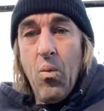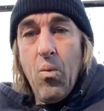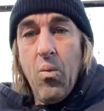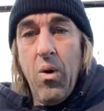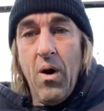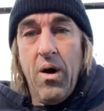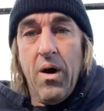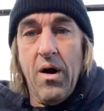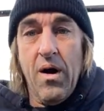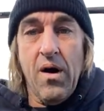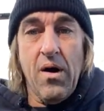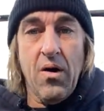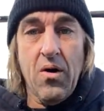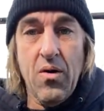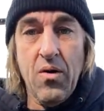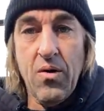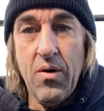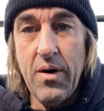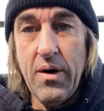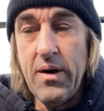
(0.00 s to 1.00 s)

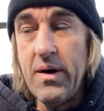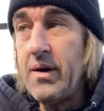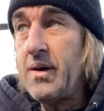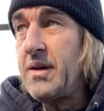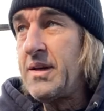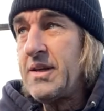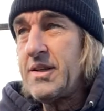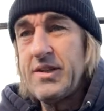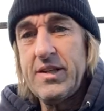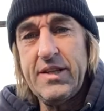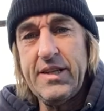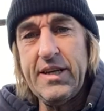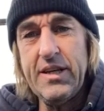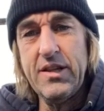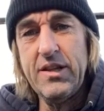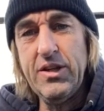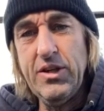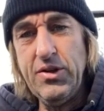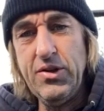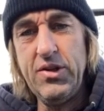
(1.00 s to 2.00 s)
Whoa, it's the
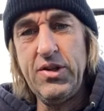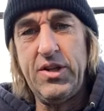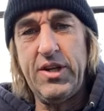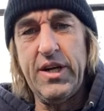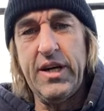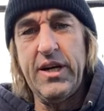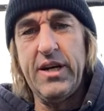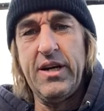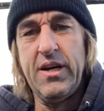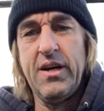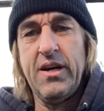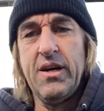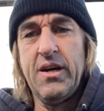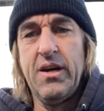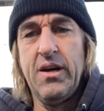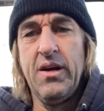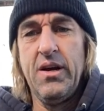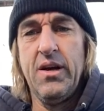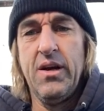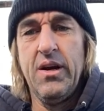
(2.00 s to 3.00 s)
illusion
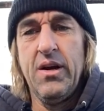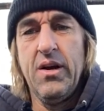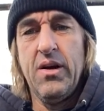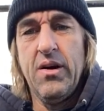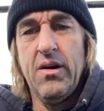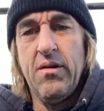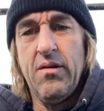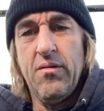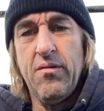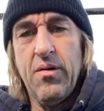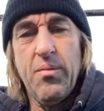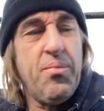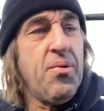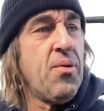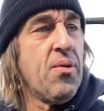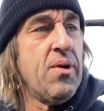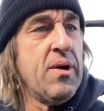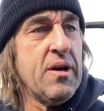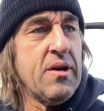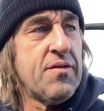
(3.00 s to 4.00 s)

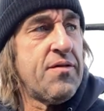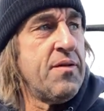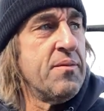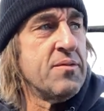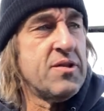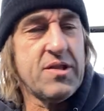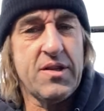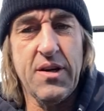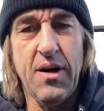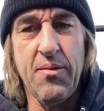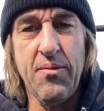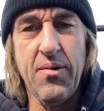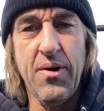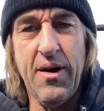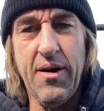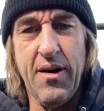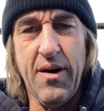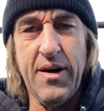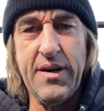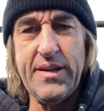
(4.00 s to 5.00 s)
reporting from
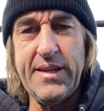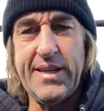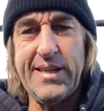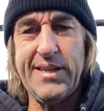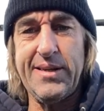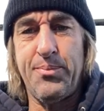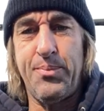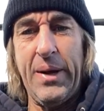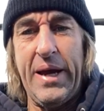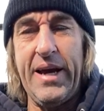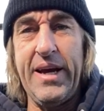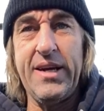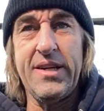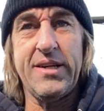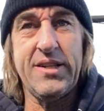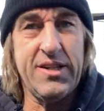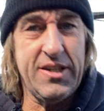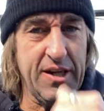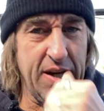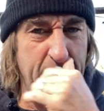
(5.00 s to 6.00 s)
somewhere on
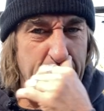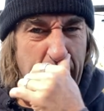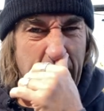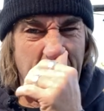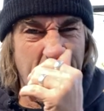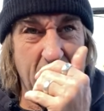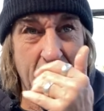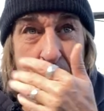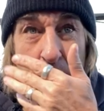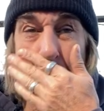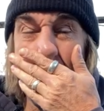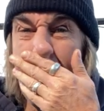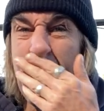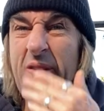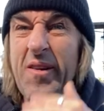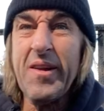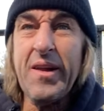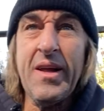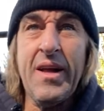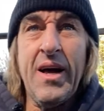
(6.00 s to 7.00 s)
spaceship Earth.
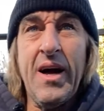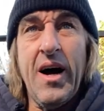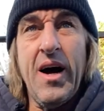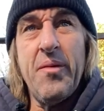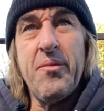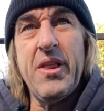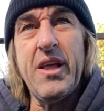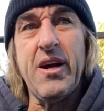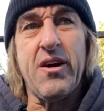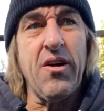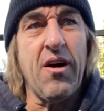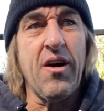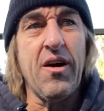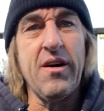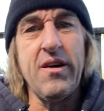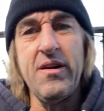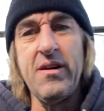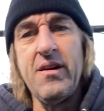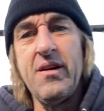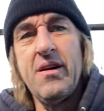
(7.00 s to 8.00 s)
I'm in the
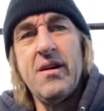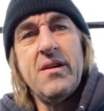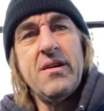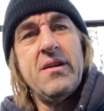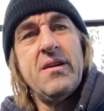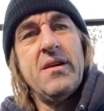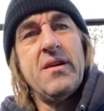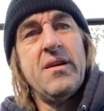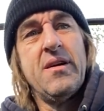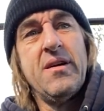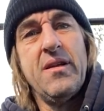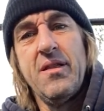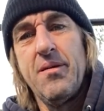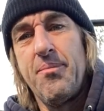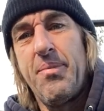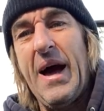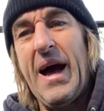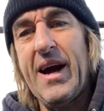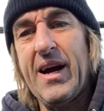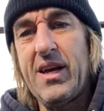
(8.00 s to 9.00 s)
garden, in the
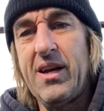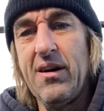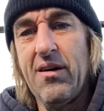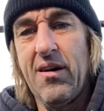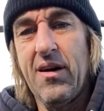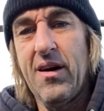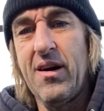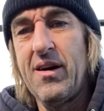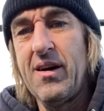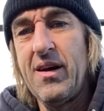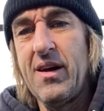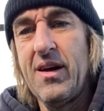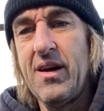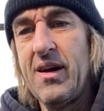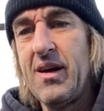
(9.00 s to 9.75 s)
backyard.